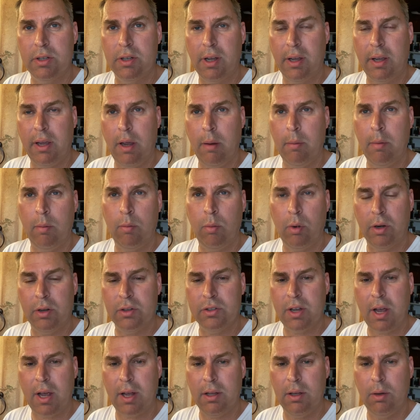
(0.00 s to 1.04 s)
I can't remember
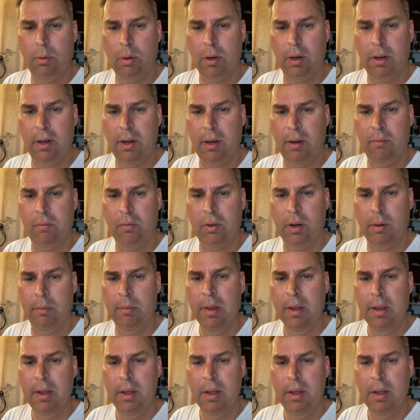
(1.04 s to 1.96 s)
exactly where it came from,